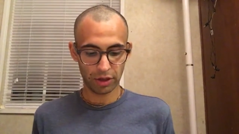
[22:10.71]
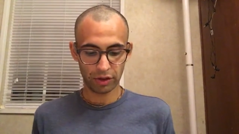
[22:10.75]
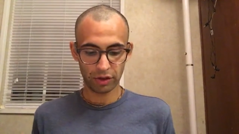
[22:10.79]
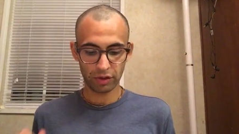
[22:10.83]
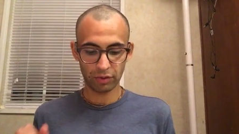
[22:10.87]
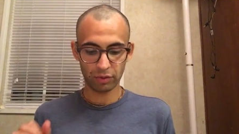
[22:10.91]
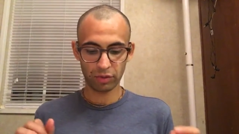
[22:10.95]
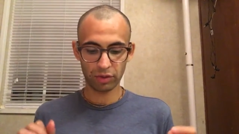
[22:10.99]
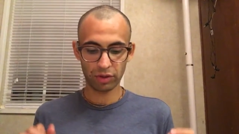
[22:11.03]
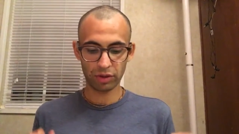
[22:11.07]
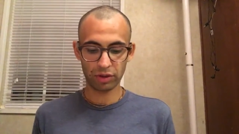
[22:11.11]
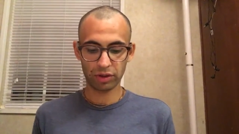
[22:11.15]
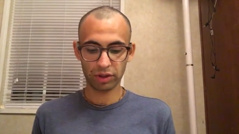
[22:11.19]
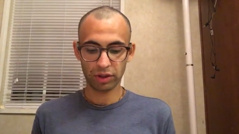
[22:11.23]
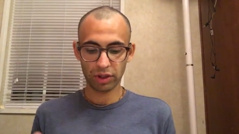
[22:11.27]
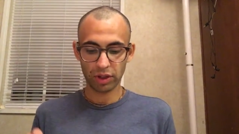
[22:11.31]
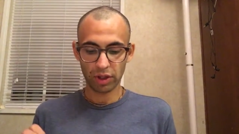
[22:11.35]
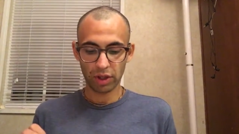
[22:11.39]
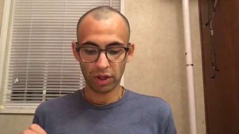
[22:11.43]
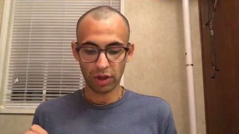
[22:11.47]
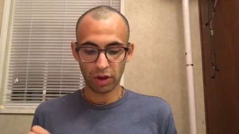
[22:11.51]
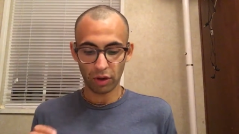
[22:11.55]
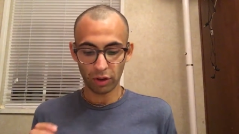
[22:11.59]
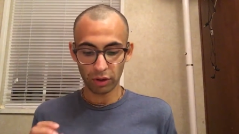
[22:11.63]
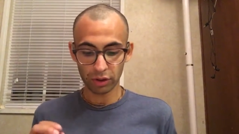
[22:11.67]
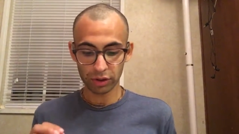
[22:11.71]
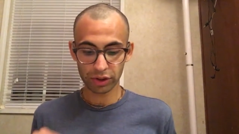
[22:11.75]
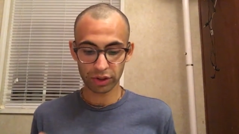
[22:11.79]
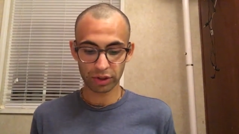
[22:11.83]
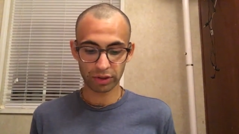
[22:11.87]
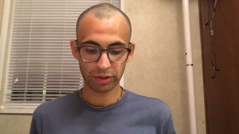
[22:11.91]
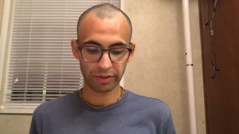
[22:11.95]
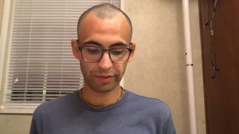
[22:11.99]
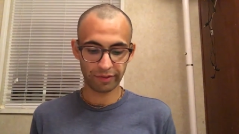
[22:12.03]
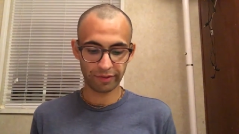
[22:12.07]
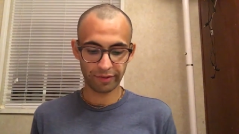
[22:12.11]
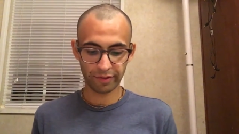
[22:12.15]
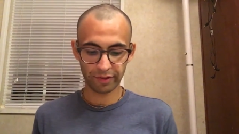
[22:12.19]
The word also
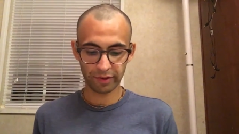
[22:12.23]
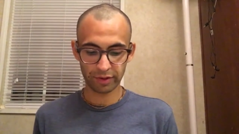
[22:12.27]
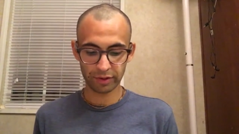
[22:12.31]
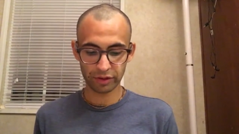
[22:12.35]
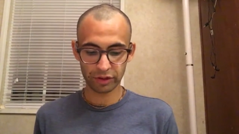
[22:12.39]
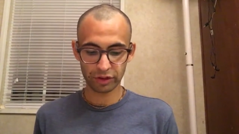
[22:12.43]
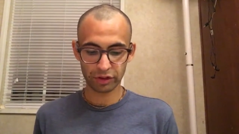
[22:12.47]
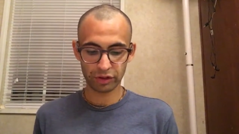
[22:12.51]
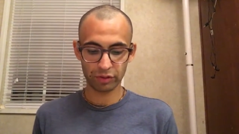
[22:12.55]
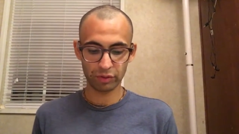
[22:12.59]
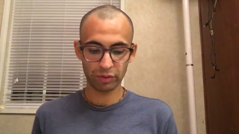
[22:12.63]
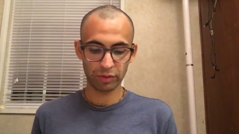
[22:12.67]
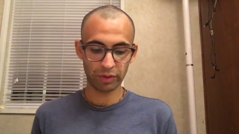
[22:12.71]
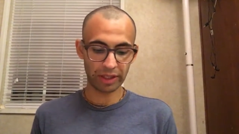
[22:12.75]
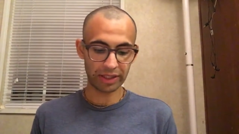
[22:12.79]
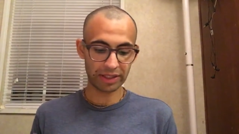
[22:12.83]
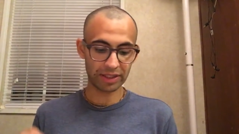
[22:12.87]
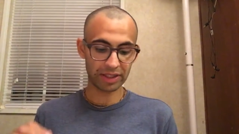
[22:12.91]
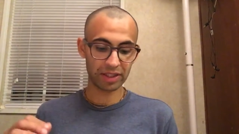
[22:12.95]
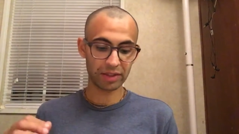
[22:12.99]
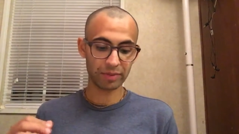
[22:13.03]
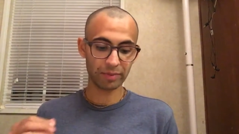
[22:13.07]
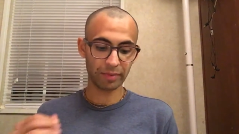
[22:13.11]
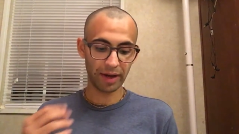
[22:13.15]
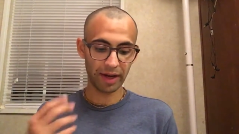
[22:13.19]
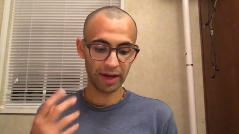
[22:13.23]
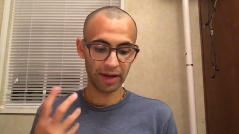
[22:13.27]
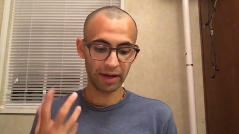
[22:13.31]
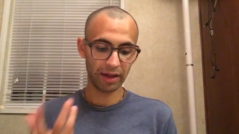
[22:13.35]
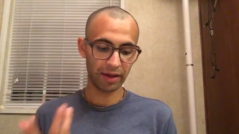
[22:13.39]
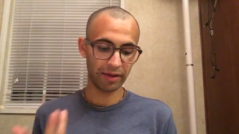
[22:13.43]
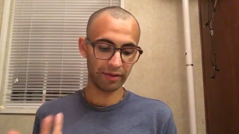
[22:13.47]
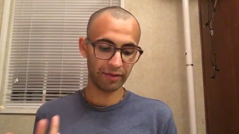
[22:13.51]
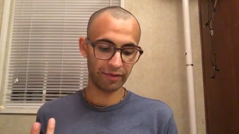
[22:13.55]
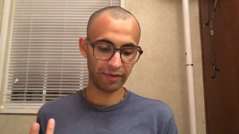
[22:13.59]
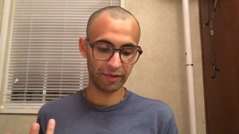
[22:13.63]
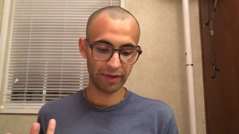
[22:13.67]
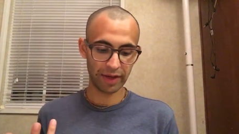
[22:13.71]
refers to his
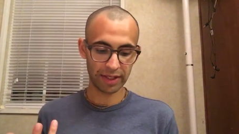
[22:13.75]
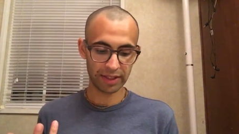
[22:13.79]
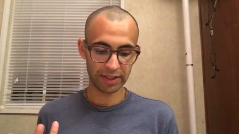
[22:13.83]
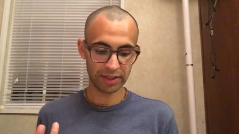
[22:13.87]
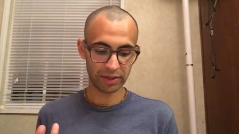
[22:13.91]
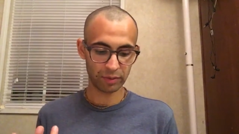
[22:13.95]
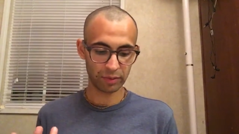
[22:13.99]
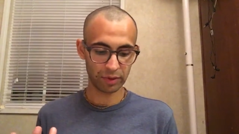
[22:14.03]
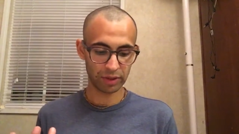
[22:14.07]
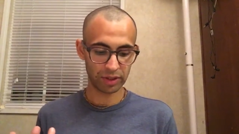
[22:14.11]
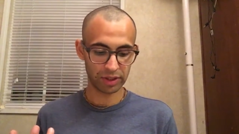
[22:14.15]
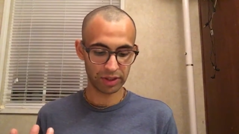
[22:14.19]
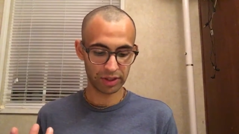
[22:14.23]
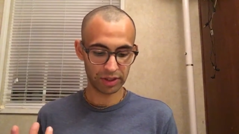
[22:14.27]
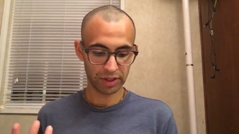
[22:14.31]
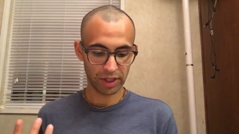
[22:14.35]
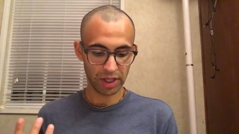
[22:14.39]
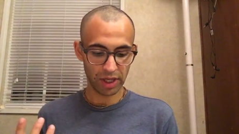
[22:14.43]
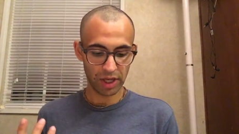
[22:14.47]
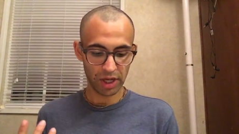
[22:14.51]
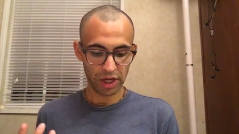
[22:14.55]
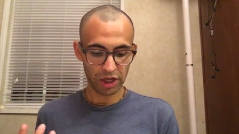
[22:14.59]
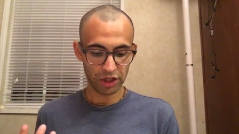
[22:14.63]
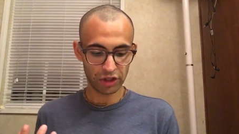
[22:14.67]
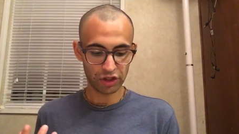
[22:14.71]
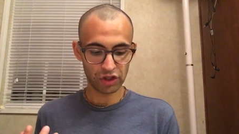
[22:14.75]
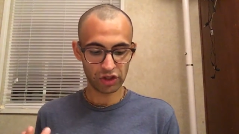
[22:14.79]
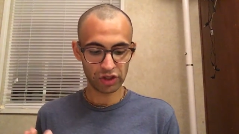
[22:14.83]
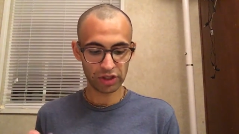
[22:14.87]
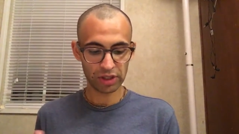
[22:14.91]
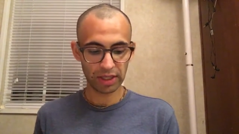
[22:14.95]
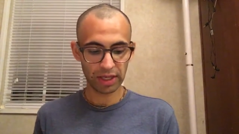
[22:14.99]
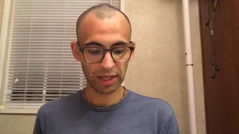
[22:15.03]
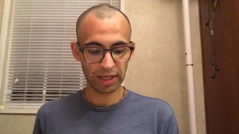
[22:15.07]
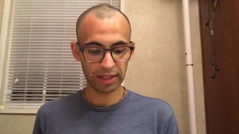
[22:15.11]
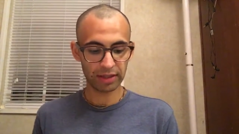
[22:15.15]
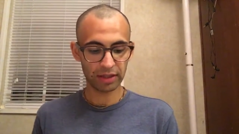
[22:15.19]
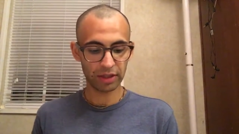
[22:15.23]
smiling face, which is
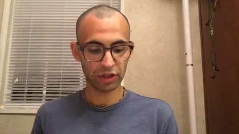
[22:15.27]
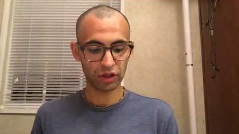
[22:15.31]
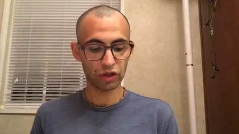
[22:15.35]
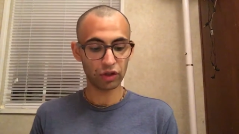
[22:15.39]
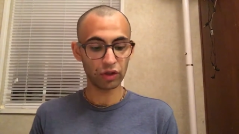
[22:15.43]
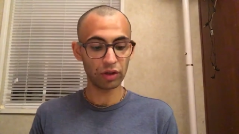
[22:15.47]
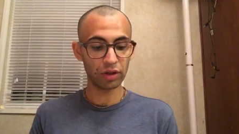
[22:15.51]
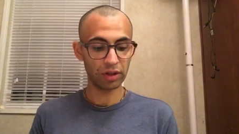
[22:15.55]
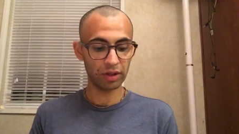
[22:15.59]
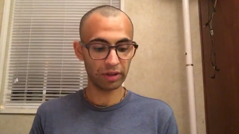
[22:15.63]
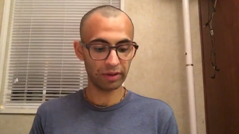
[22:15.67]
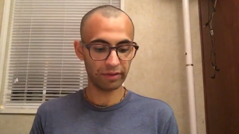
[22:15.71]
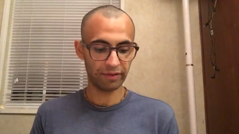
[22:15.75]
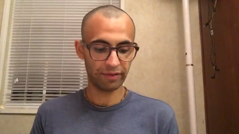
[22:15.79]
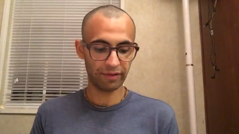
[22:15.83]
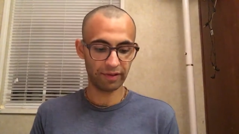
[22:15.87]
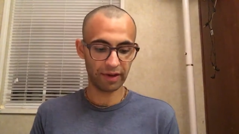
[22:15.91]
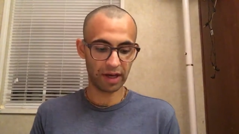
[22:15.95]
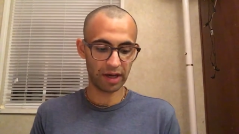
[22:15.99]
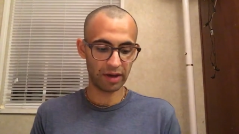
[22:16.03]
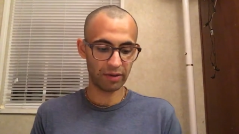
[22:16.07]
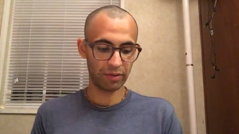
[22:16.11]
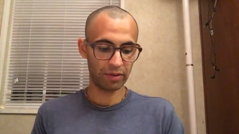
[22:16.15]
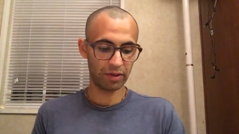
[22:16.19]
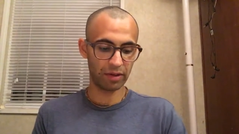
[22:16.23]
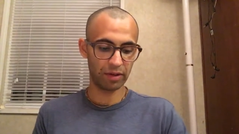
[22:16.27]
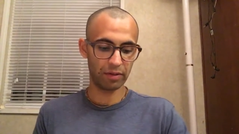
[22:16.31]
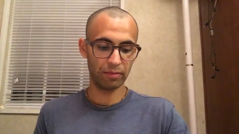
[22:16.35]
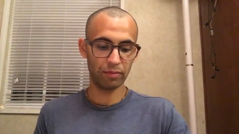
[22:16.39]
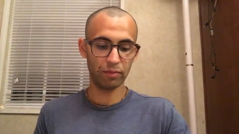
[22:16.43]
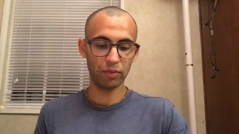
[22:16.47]
just like the Kunda flower.